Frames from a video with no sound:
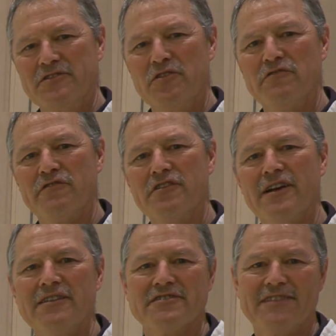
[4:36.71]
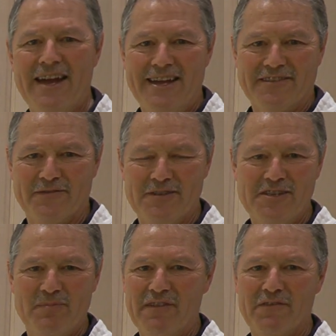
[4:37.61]
So for our sauce for
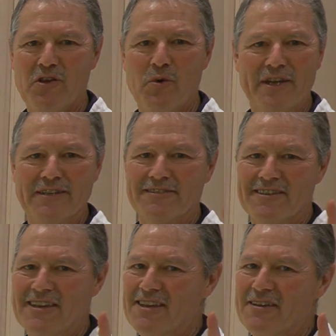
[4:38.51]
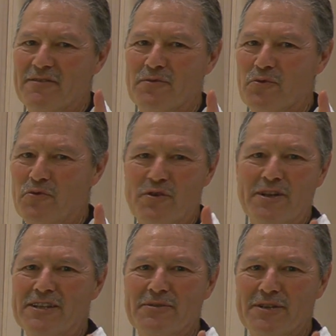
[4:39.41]
these buffalo wings,
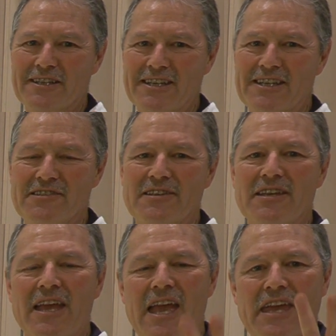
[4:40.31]
really, really easy.